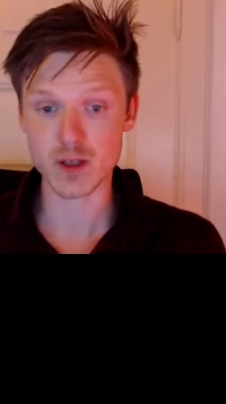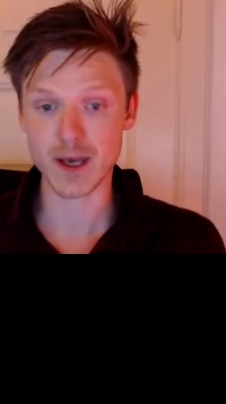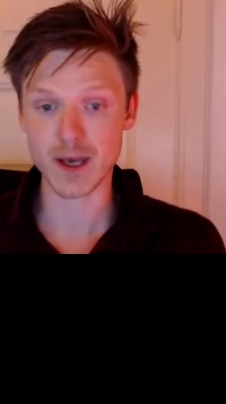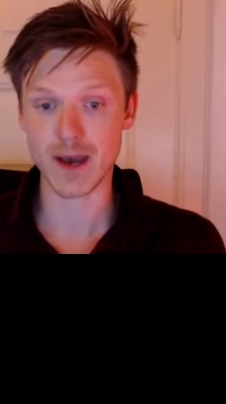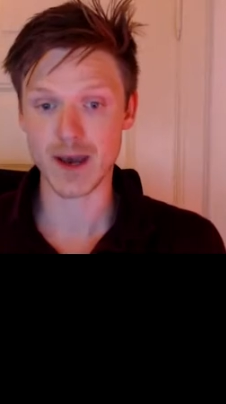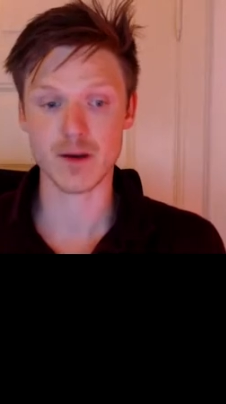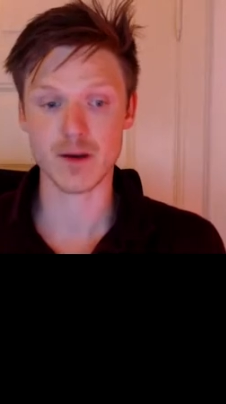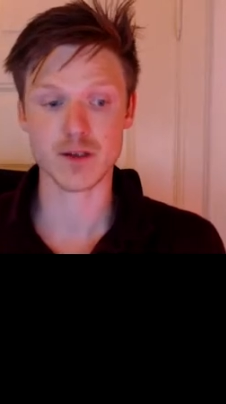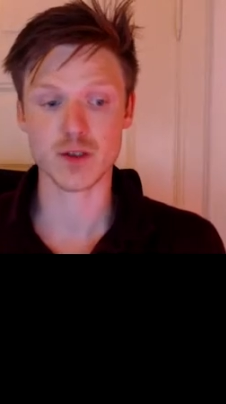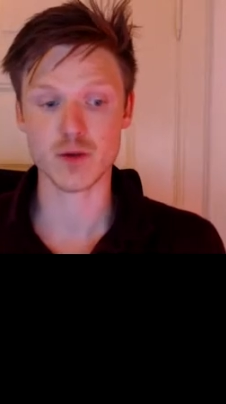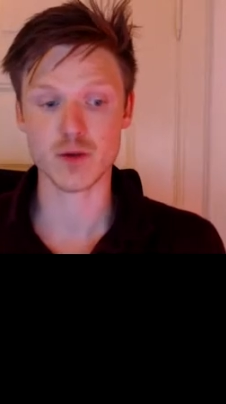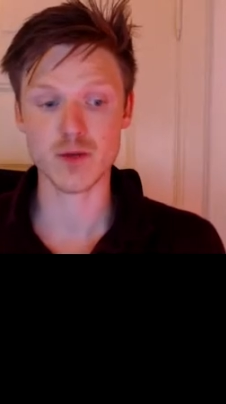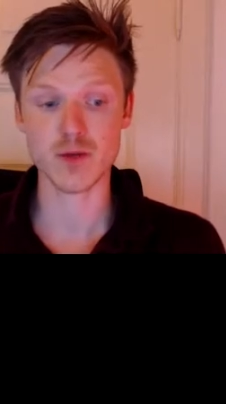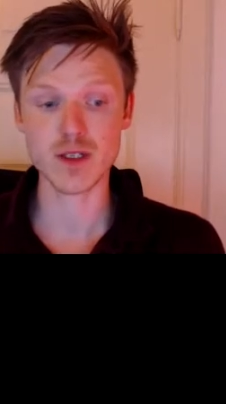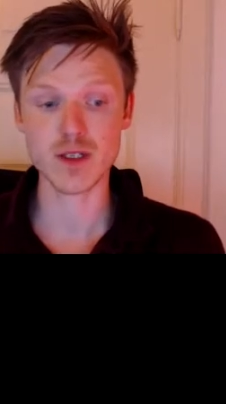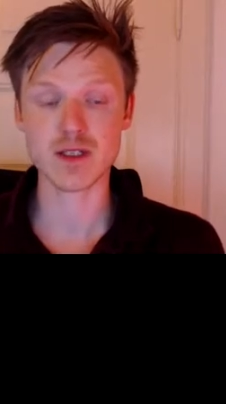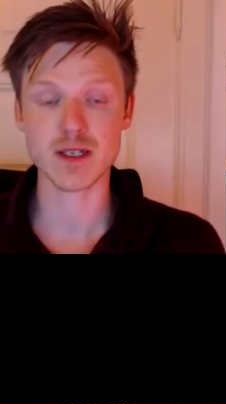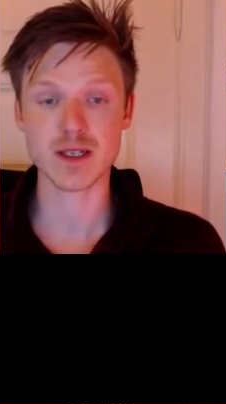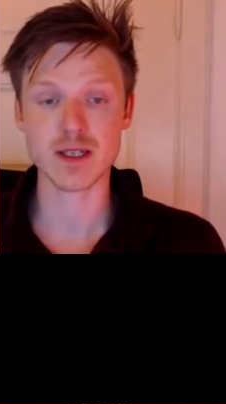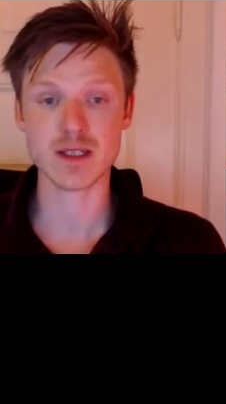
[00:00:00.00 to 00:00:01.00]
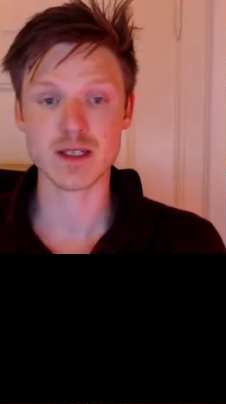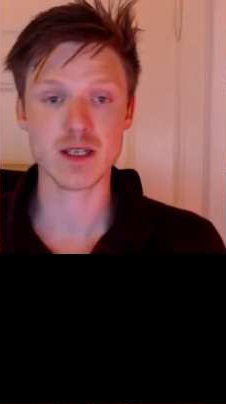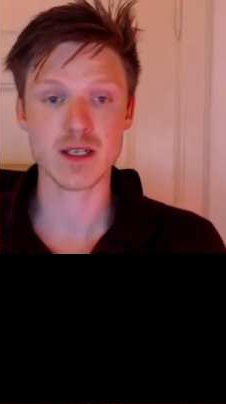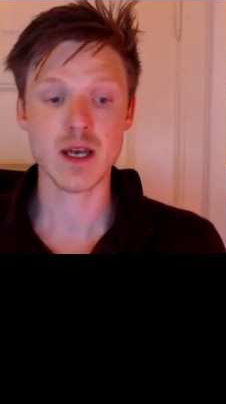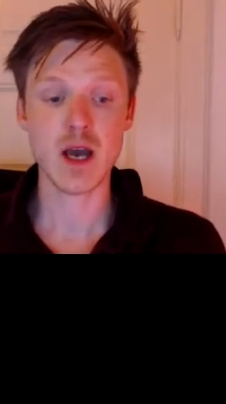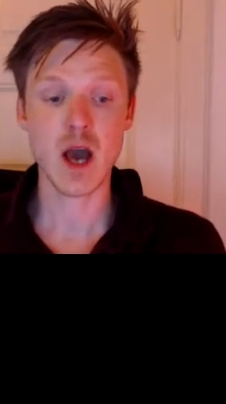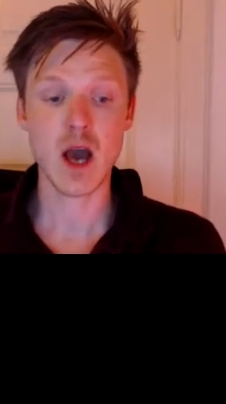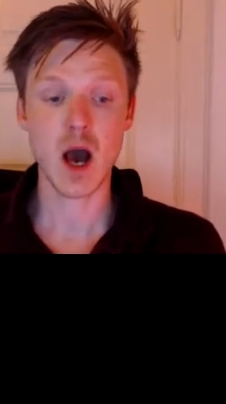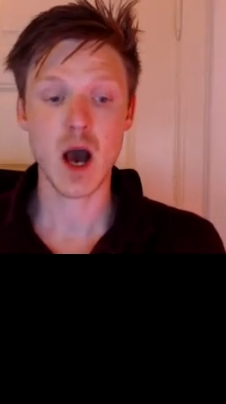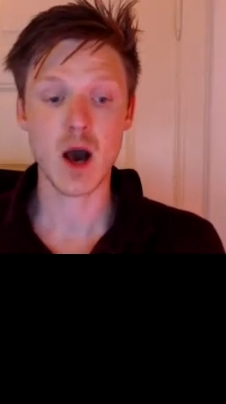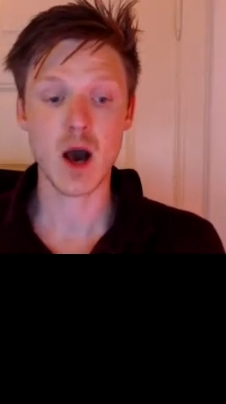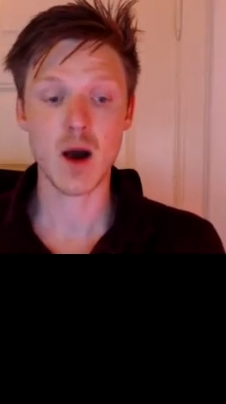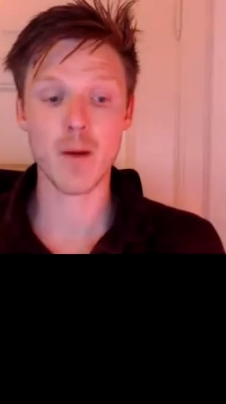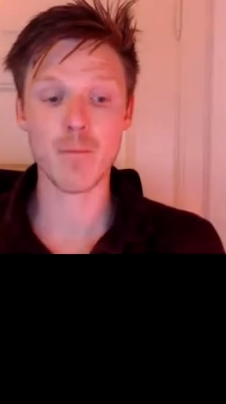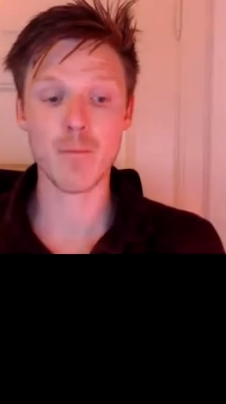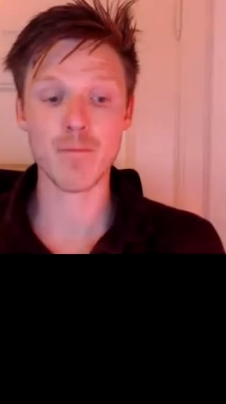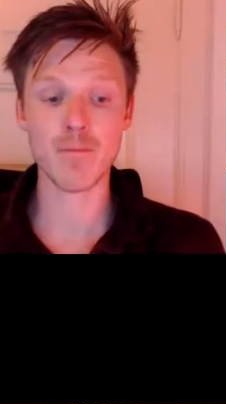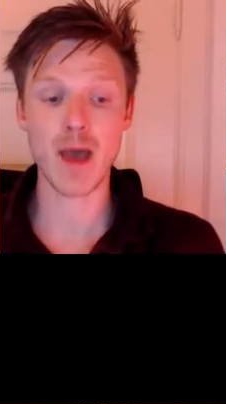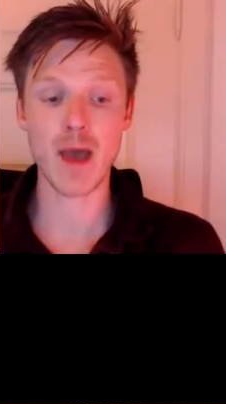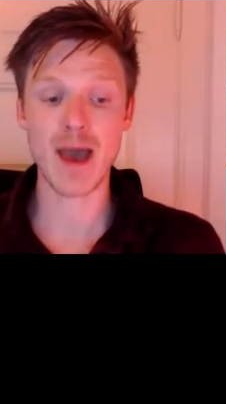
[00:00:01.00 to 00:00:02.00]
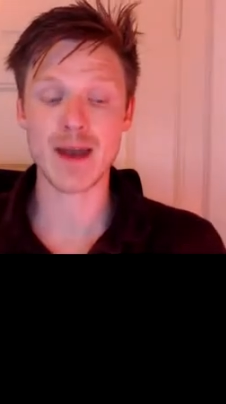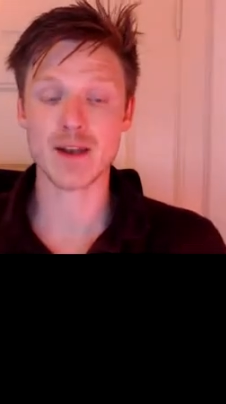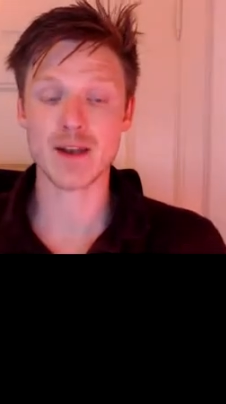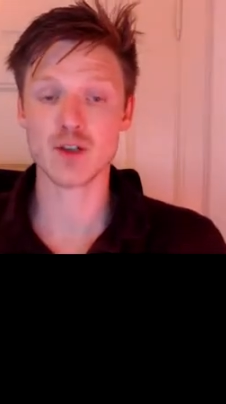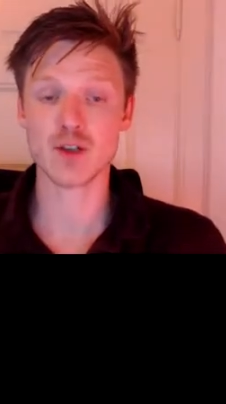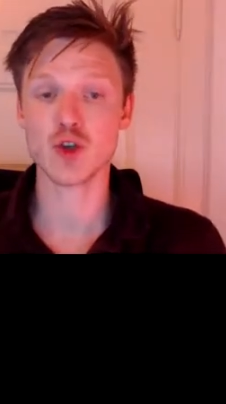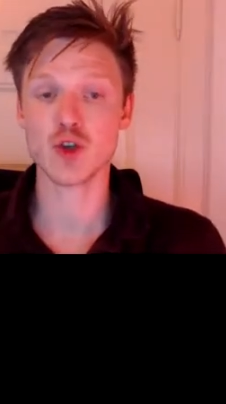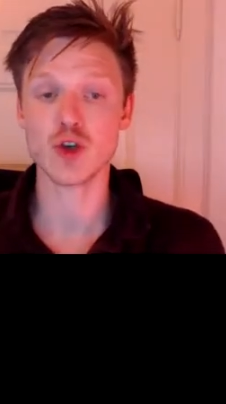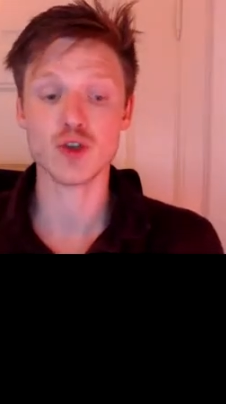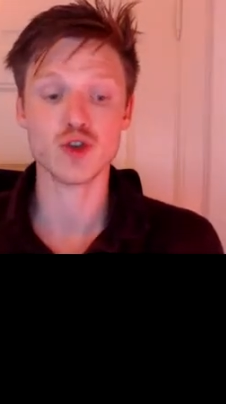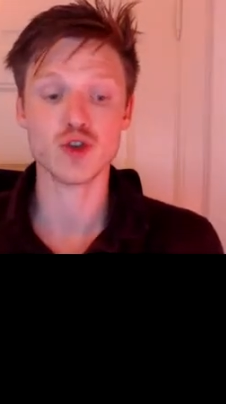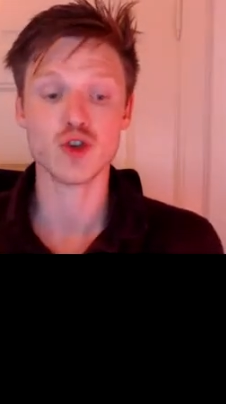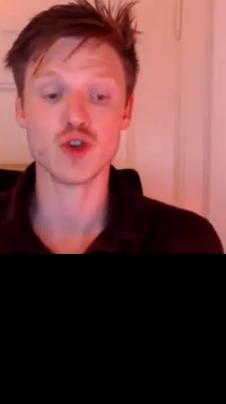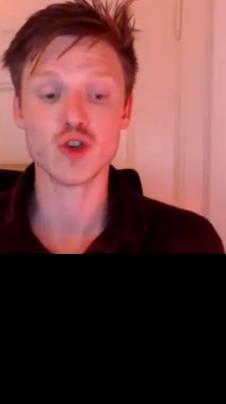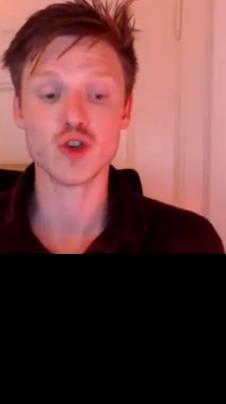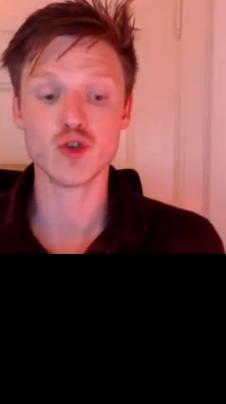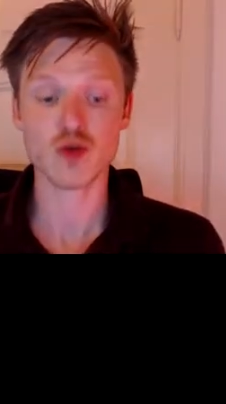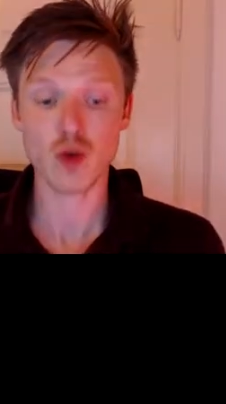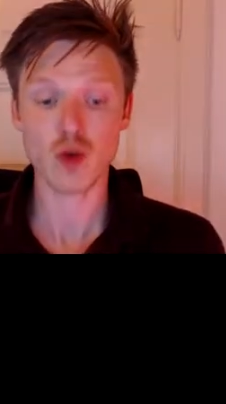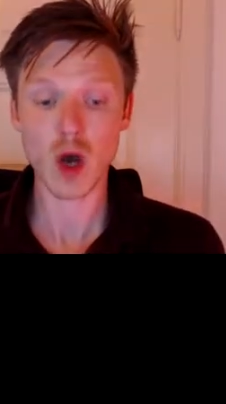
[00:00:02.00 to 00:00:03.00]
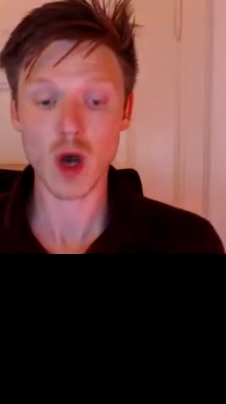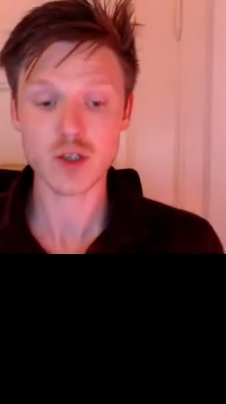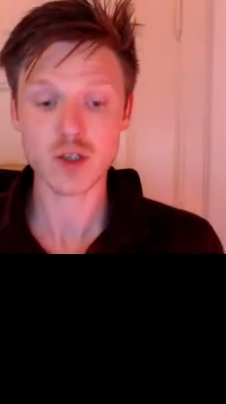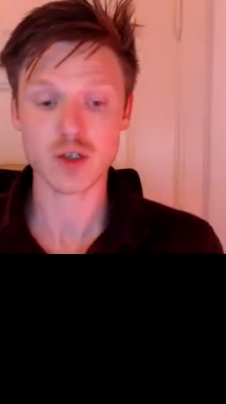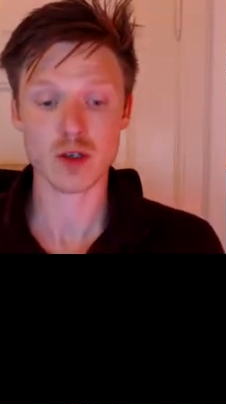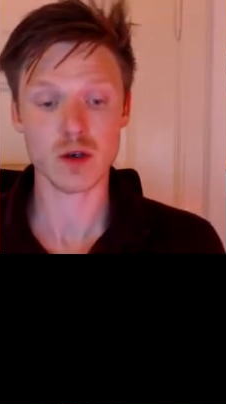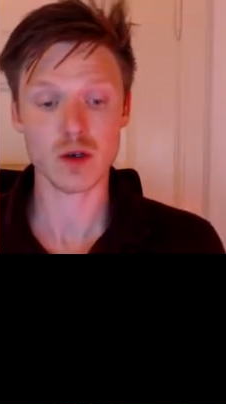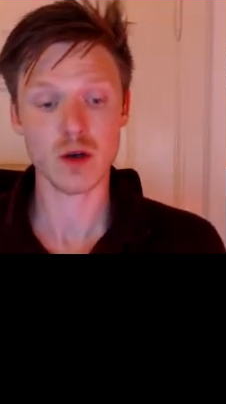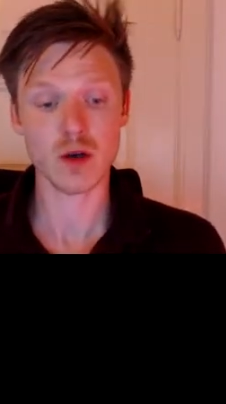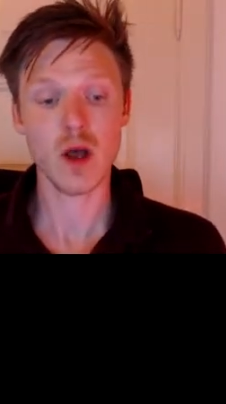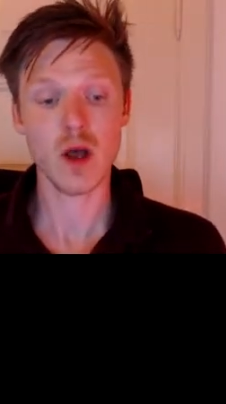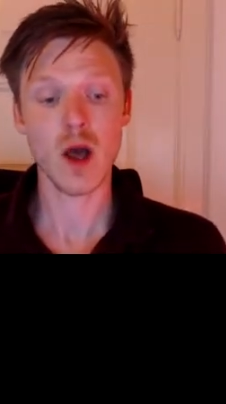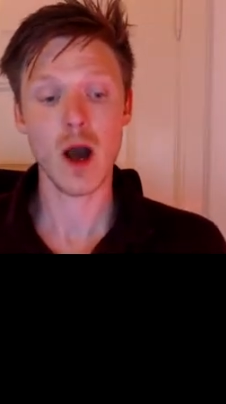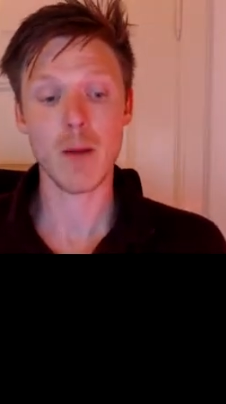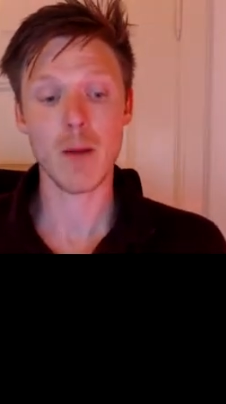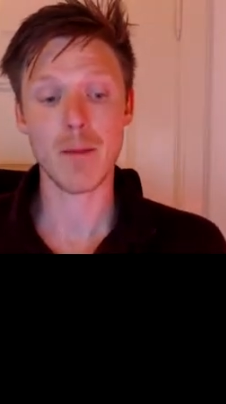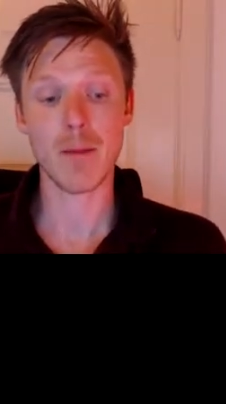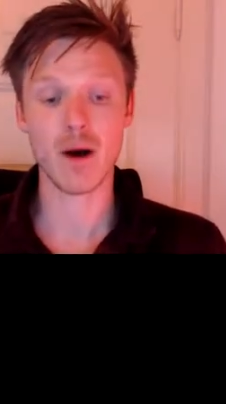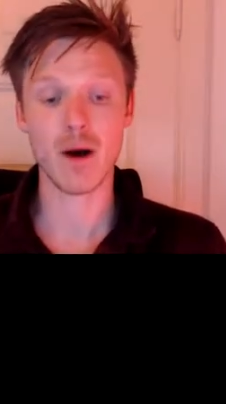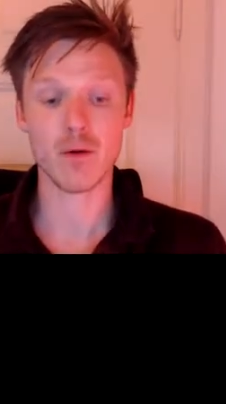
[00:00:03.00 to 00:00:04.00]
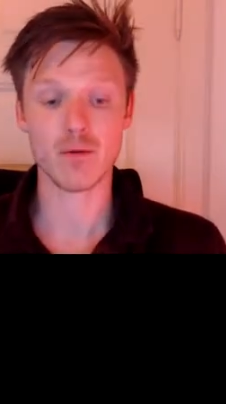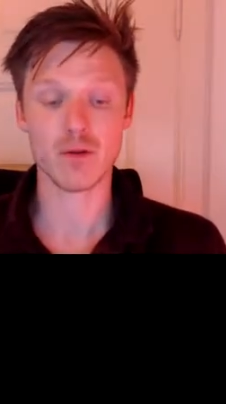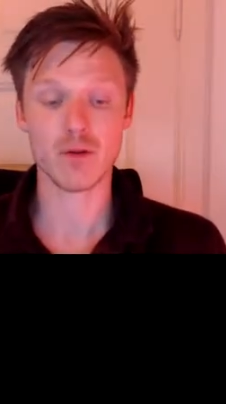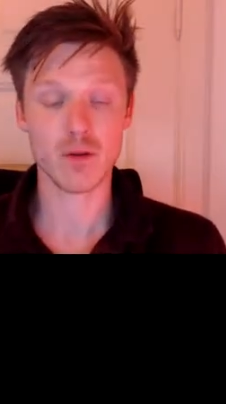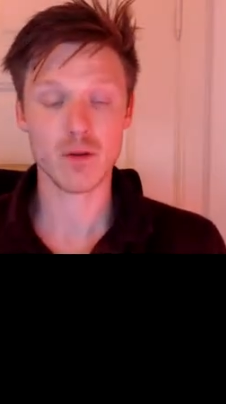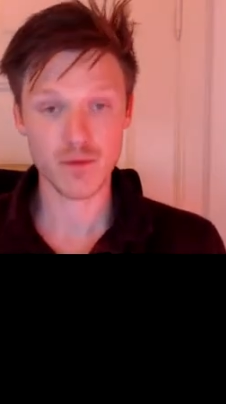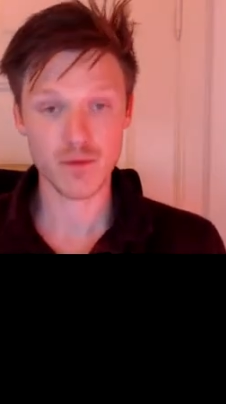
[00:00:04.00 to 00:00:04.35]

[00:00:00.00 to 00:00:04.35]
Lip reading: characteristics and a certain structure about